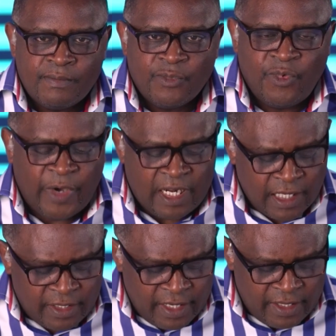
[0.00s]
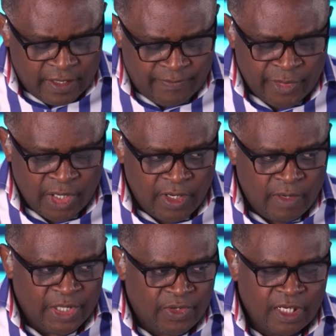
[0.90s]
We find that in
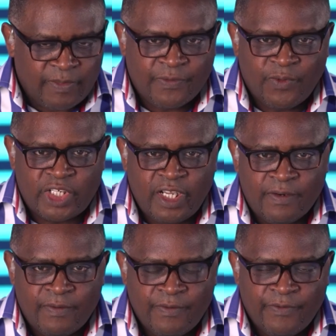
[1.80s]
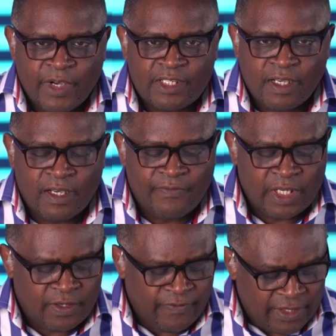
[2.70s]
Matthew chapter 14. Verse
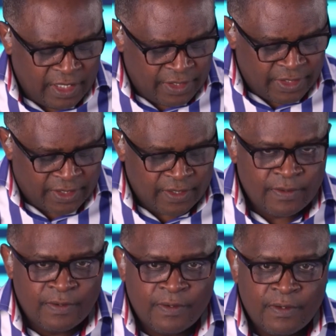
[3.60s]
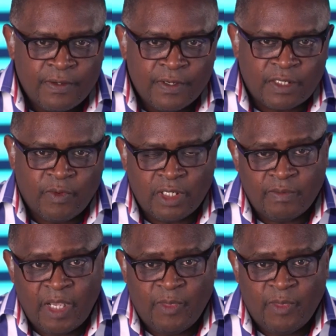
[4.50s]
36. That's what the Bible